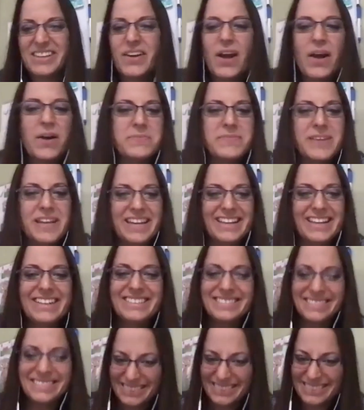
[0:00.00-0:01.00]
know
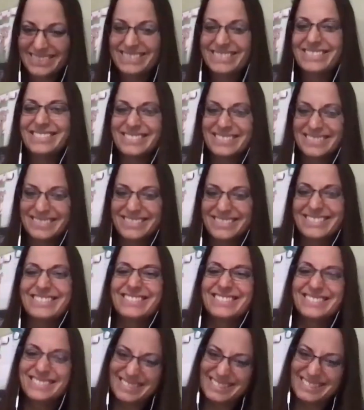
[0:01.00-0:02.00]
how I am. I